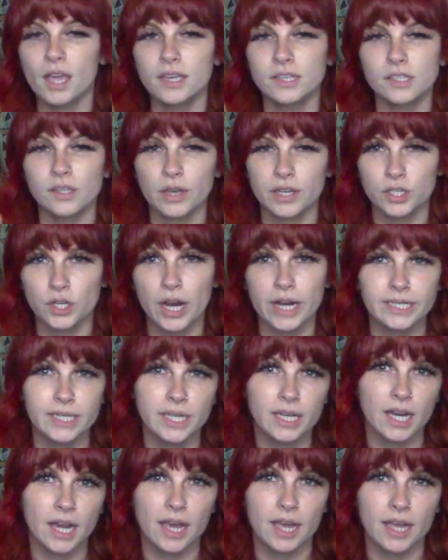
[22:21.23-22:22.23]
So I tried
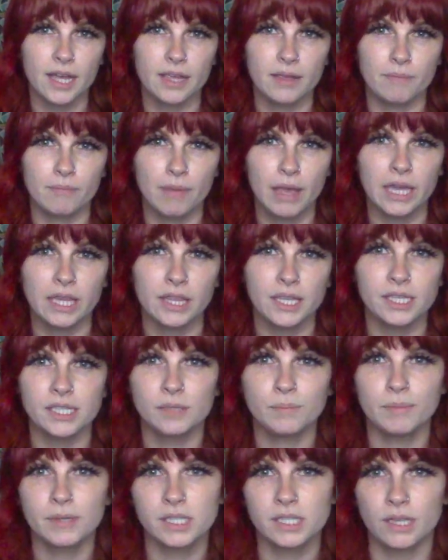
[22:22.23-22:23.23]
to not make this
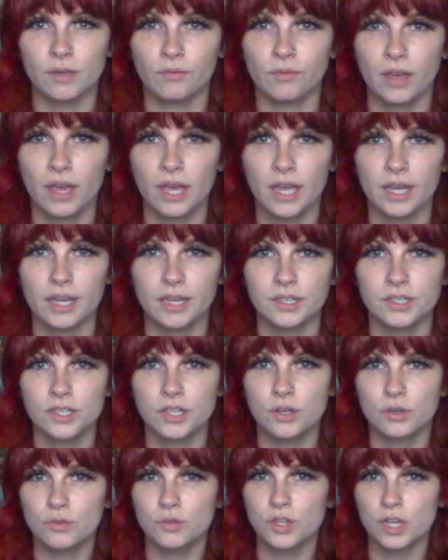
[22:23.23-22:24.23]
specific
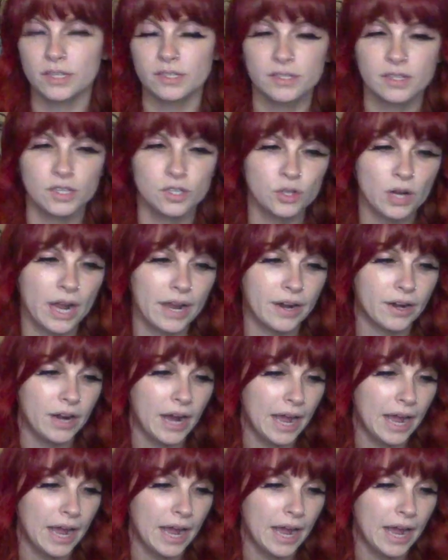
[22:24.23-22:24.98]
to just the dryer